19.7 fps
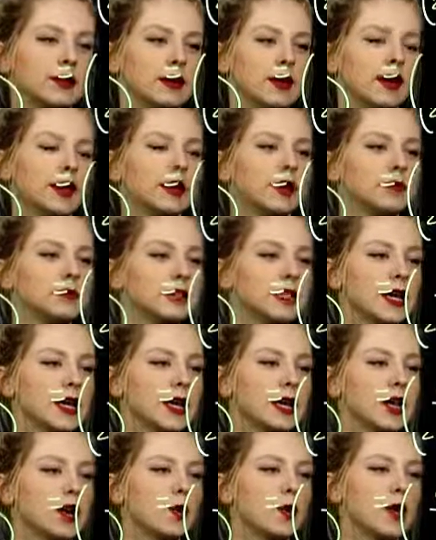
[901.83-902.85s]
and I'm
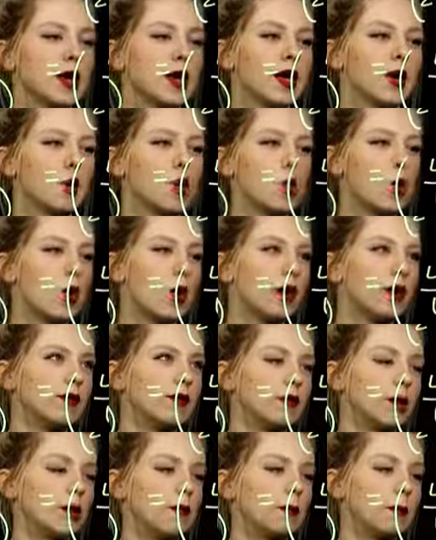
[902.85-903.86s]
taking away one of
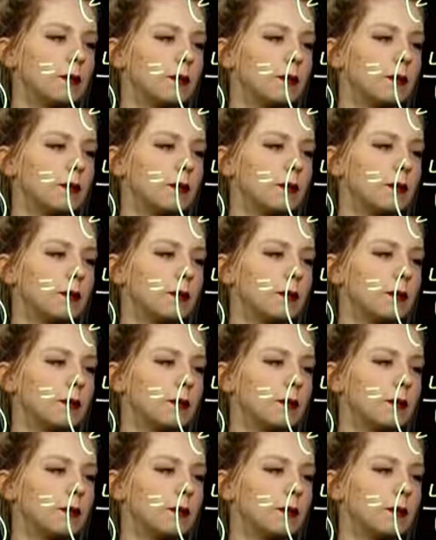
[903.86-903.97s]
them.